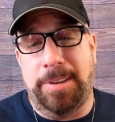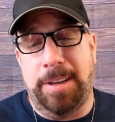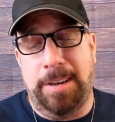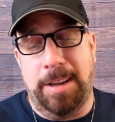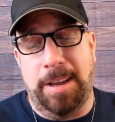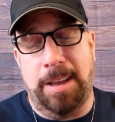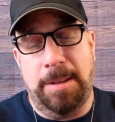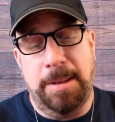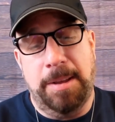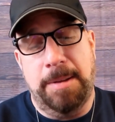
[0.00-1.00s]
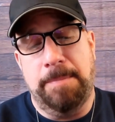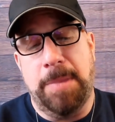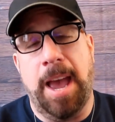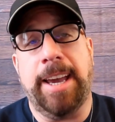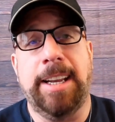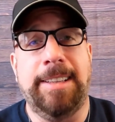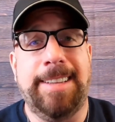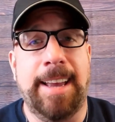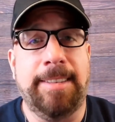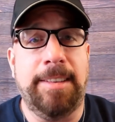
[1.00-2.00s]
And I can
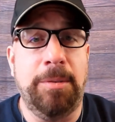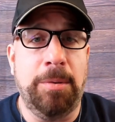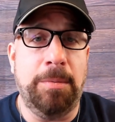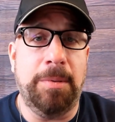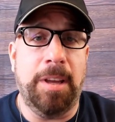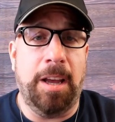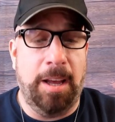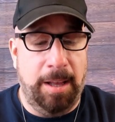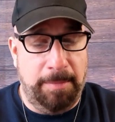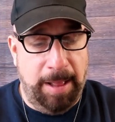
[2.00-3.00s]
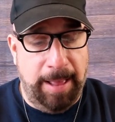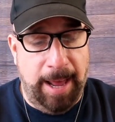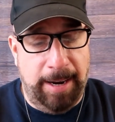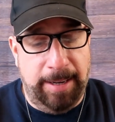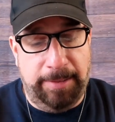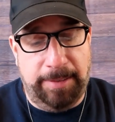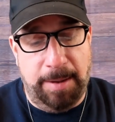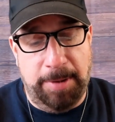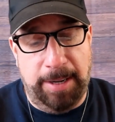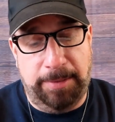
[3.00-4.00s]
attest to a lot of this,
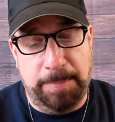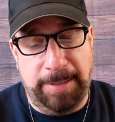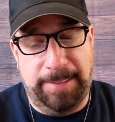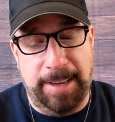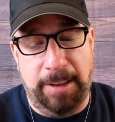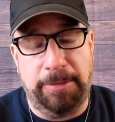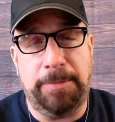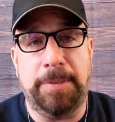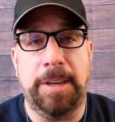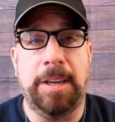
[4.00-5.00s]
some of this myself,